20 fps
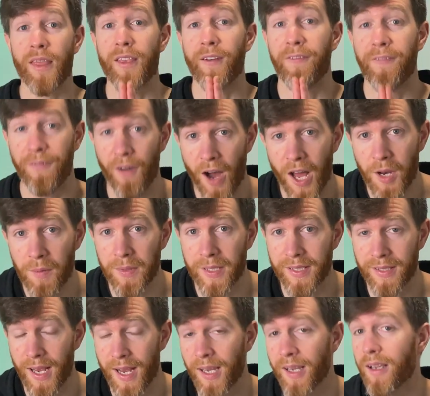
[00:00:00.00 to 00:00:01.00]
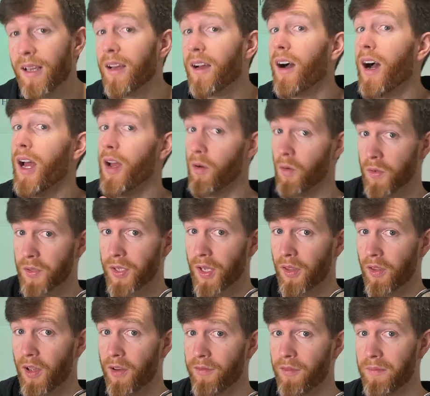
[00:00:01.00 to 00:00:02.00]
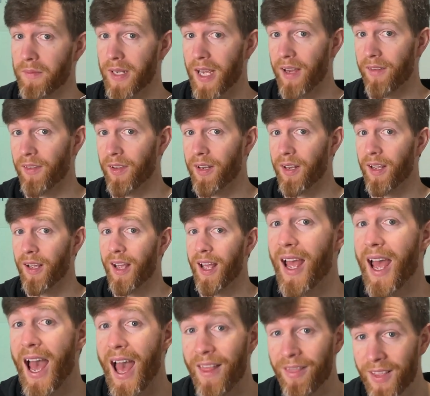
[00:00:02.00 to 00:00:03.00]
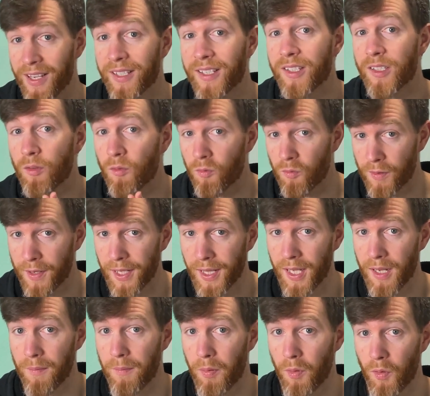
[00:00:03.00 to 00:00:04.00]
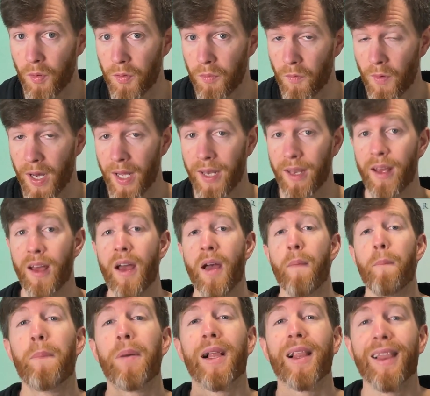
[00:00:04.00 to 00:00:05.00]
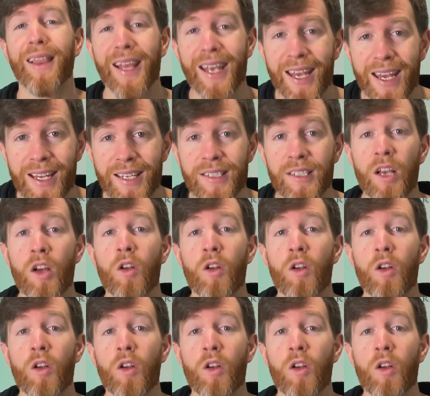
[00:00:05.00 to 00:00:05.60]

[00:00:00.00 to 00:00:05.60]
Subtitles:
The final mistake I also learned from David, and this is a really important one, please